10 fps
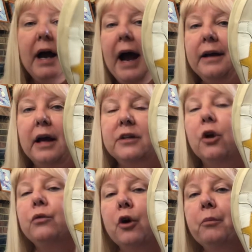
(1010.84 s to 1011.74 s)
I, I
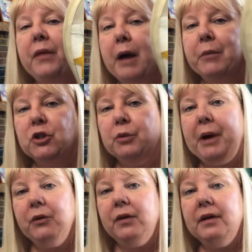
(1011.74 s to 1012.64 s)
don't know that much
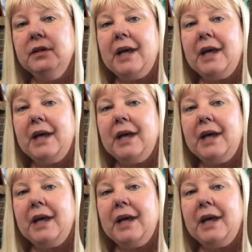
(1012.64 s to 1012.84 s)
about these.